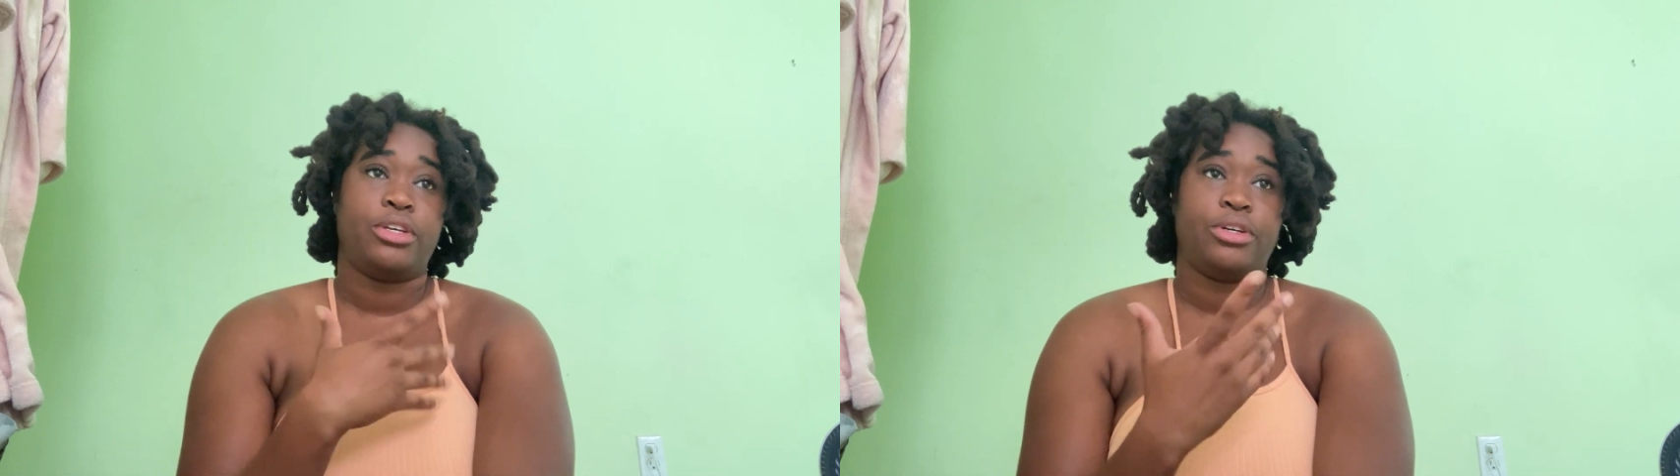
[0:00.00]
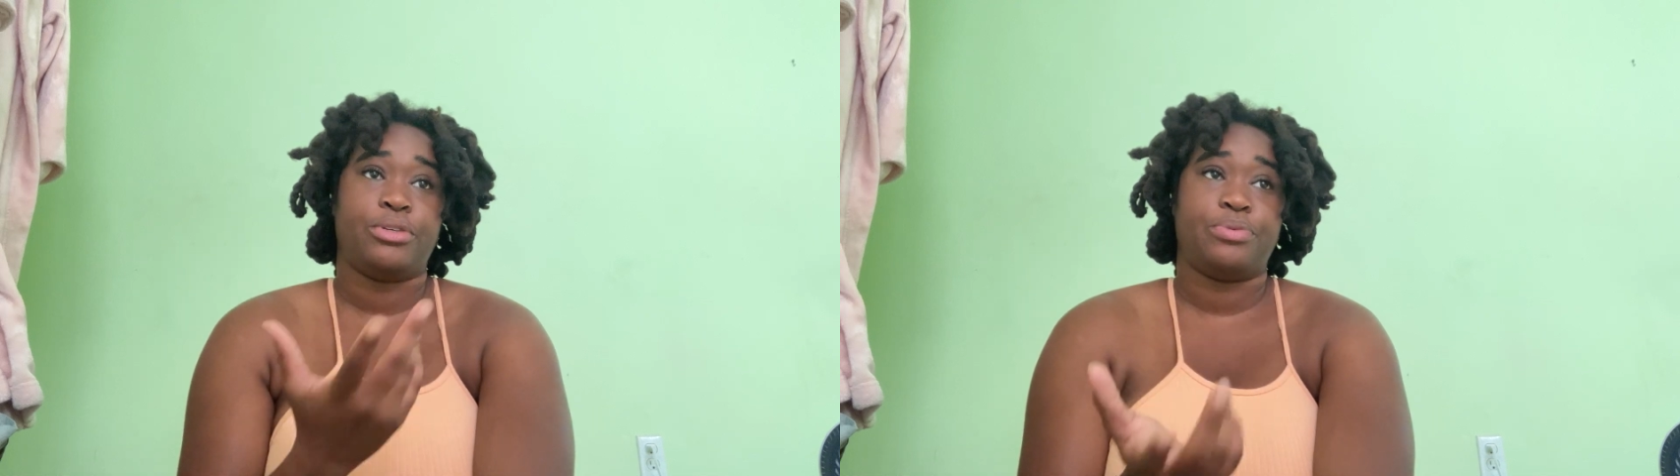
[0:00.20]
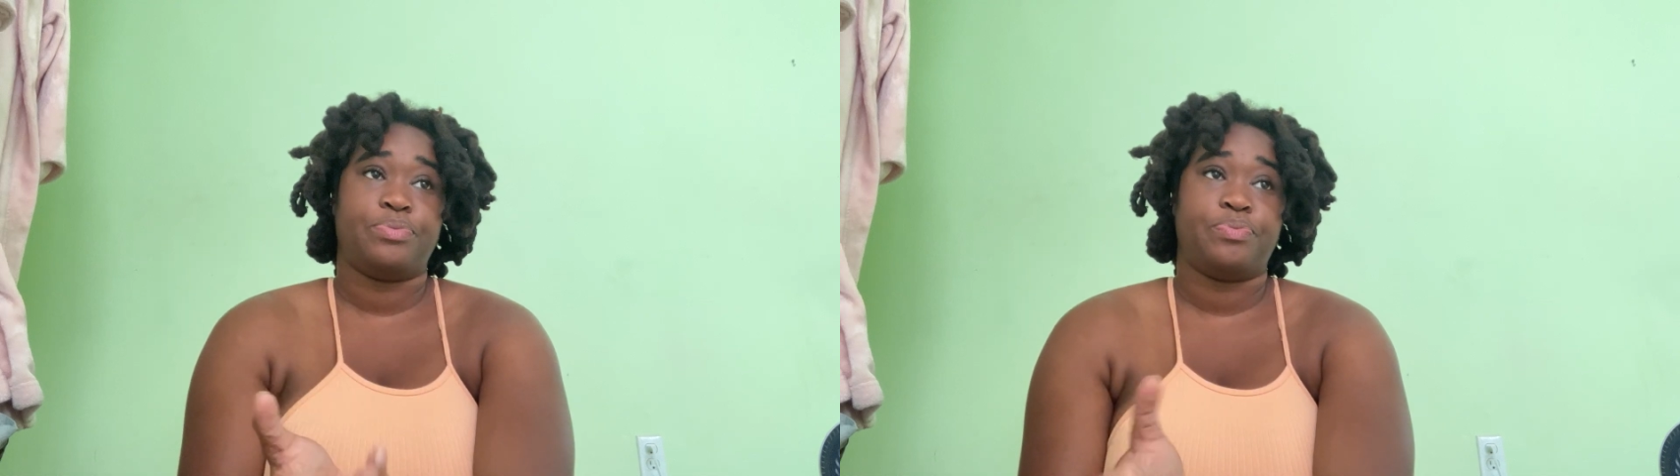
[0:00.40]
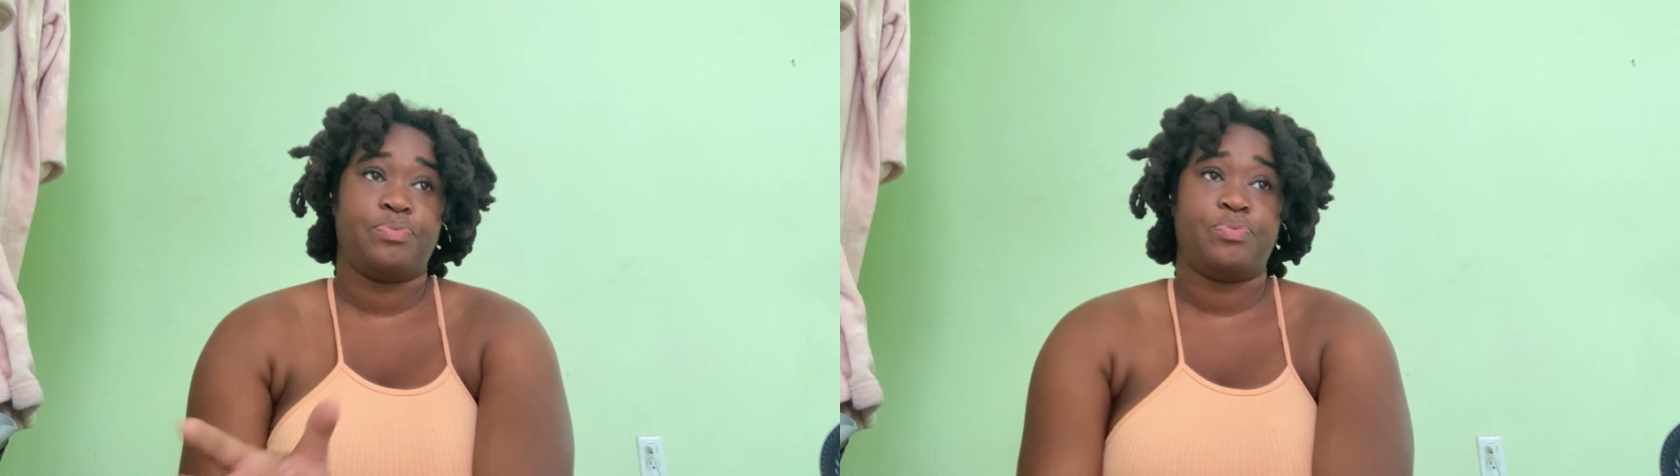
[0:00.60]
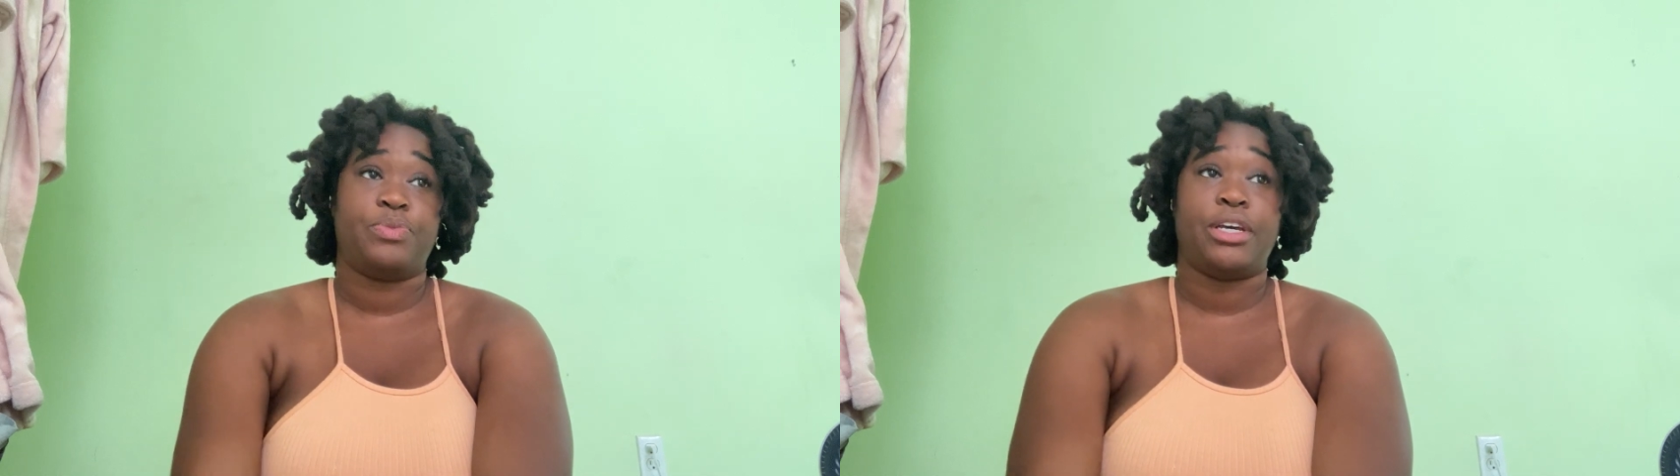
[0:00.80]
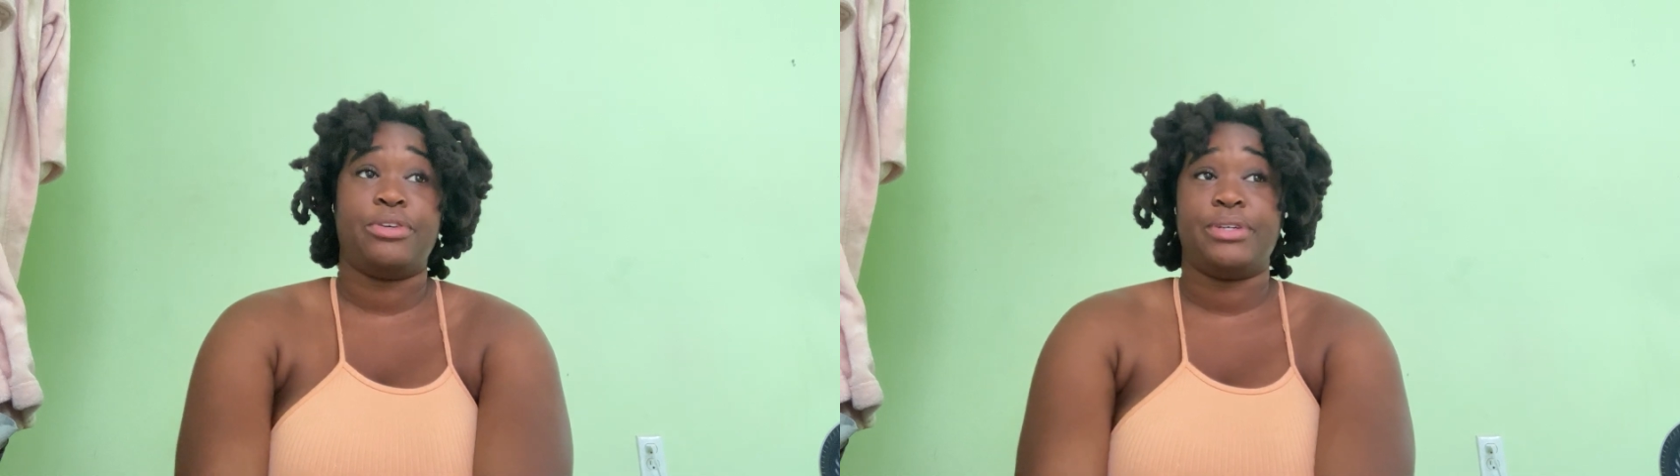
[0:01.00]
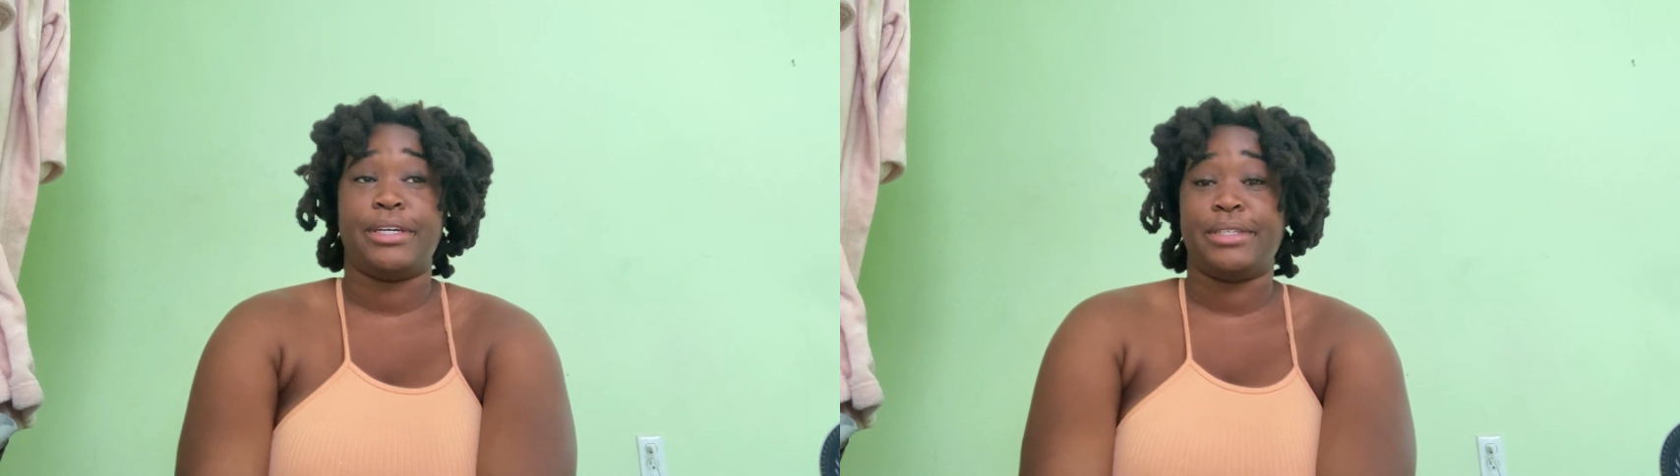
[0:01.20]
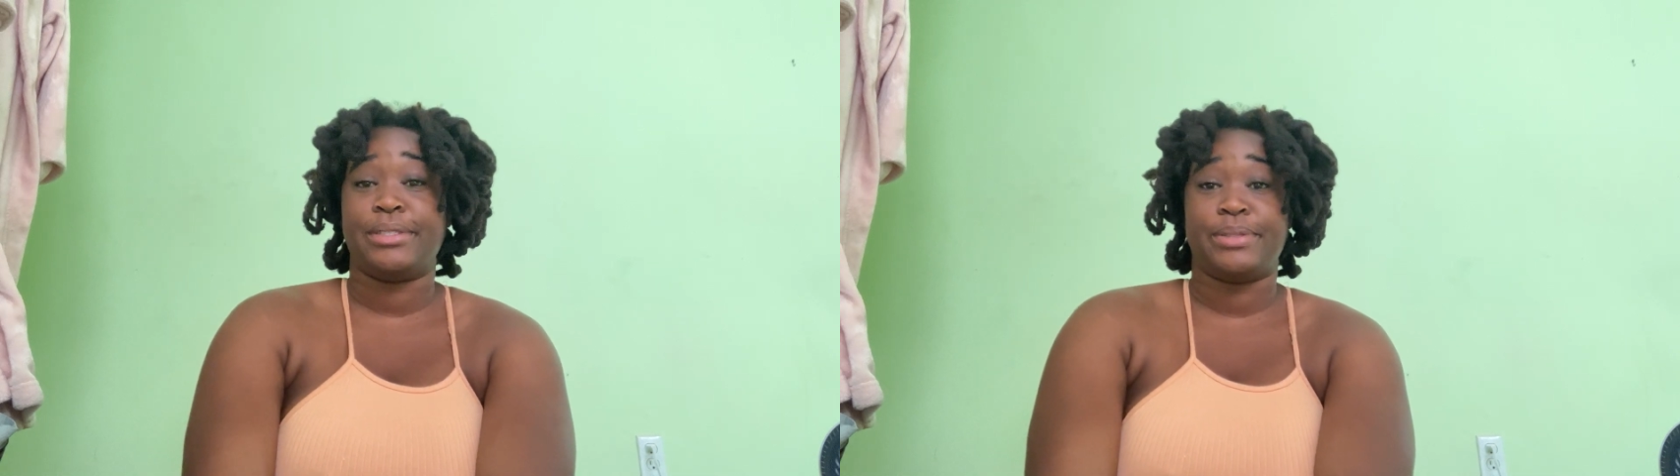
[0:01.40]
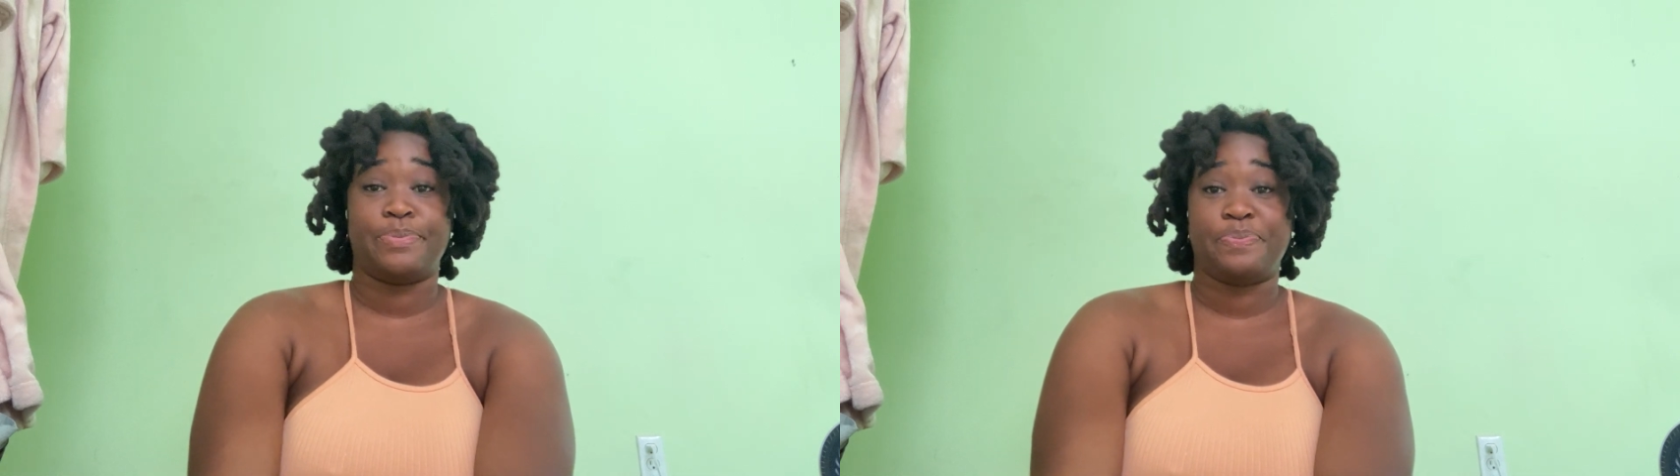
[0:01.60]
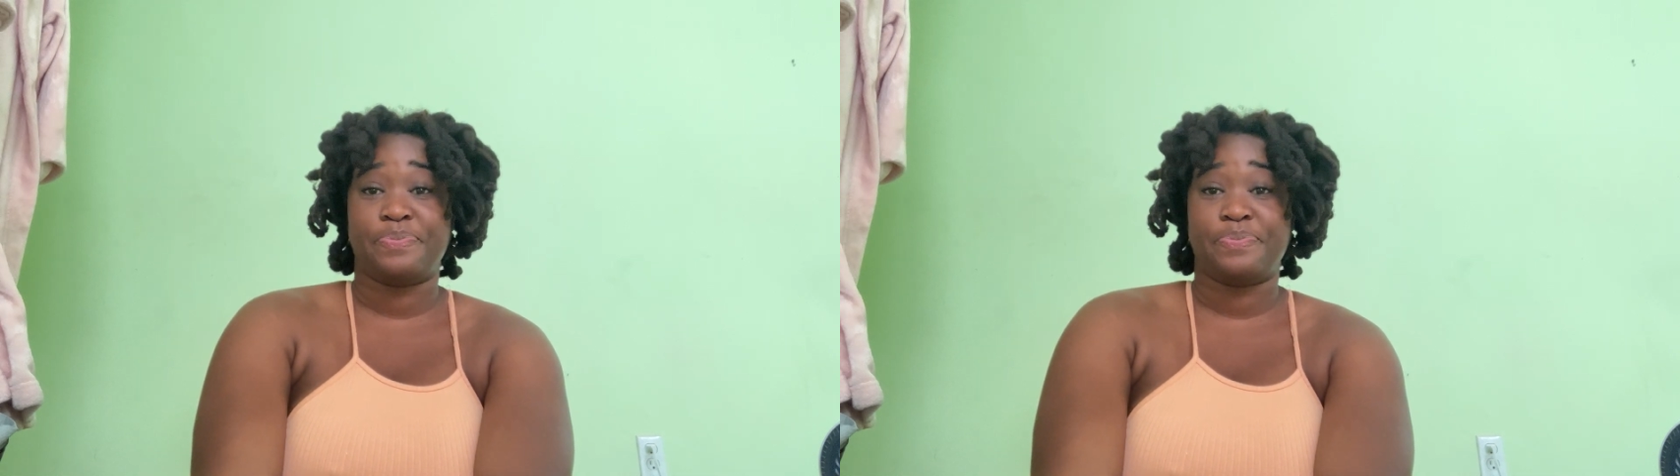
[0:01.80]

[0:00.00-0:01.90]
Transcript: know, yeah, you guys.